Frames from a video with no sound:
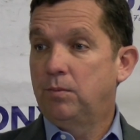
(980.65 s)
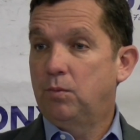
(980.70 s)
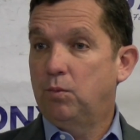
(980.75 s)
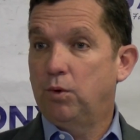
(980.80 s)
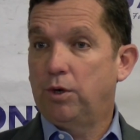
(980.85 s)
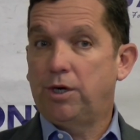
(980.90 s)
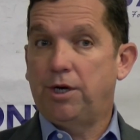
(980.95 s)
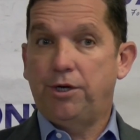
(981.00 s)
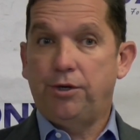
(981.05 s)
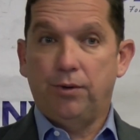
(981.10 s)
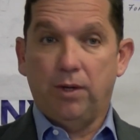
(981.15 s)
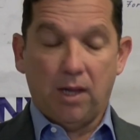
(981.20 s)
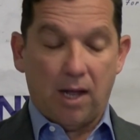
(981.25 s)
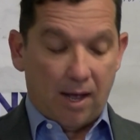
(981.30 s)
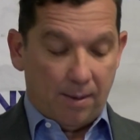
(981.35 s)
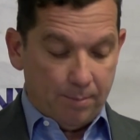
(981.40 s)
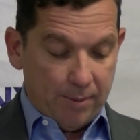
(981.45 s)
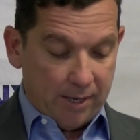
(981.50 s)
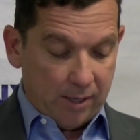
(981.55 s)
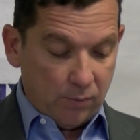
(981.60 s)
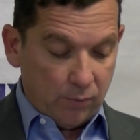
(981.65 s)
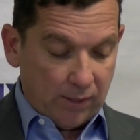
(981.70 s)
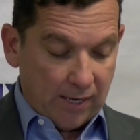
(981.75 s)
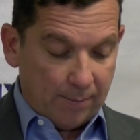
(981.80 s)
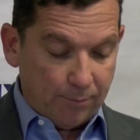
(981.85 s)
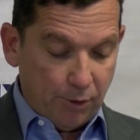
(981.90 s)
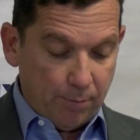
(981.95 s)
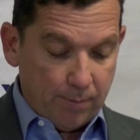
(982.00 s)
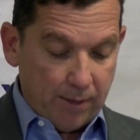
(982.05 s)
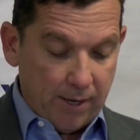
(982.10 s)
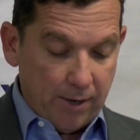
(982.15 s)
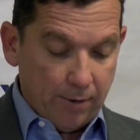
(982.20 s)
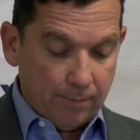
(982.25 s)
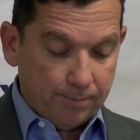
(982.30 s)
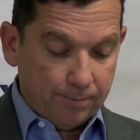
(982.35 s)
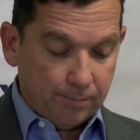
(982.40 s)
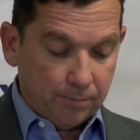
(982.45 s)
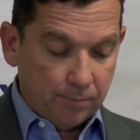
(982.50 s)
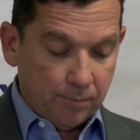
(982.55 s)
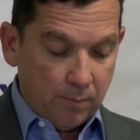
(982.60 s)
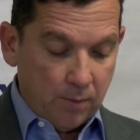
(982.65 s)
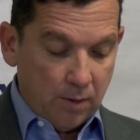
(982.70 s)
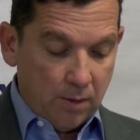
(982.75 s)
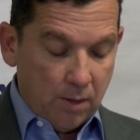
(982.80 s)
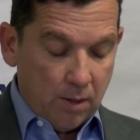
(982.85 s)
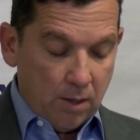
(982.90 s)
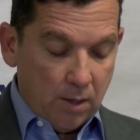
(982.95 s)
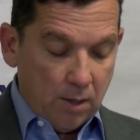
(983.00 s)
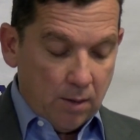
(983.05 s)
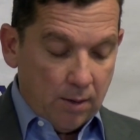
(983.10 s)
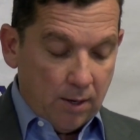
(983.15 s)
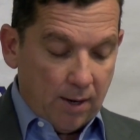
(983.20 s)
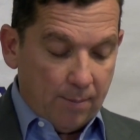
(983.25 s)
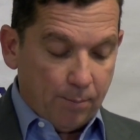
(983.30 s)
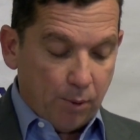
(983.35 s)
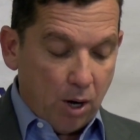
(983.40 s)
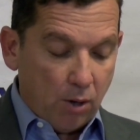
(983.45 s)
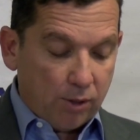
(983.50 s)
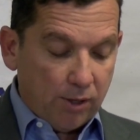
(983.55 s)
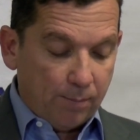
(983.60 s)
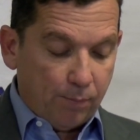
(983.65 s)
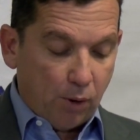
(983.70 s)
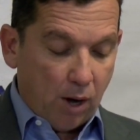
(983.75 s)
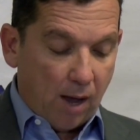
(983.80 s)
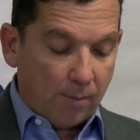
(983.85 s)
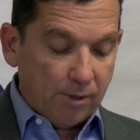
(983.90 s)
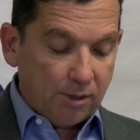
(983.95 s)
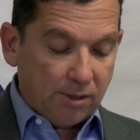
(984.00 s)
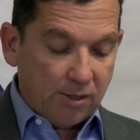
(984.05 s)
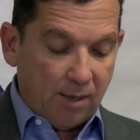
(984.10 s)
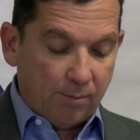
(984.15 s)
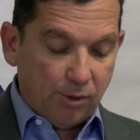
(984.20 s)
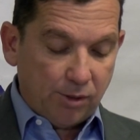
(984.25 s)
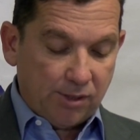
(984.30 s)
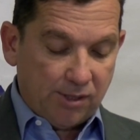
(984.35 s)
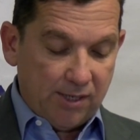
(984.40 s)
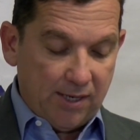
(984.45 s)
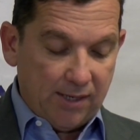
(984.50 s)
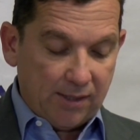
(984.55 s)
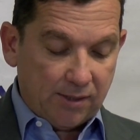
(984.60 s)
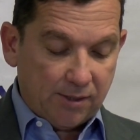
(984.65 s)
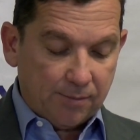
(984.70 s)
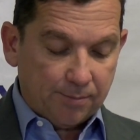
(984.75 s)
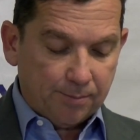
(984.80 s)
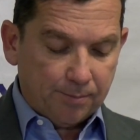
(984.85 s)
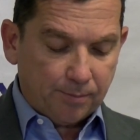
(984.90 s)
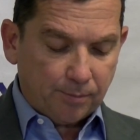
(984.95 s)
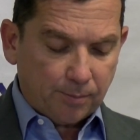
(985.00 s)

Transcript: We're going to do a lot better when I'm your mayor. And broken promise number 6.